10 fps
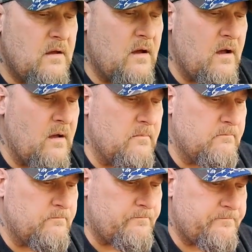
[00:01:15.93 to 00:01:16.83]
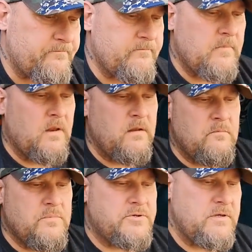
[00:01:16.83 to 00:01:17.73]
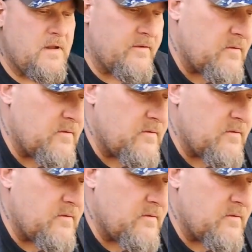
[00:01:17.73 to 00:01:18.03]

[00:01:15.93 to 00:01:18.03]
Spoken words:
Butch, you got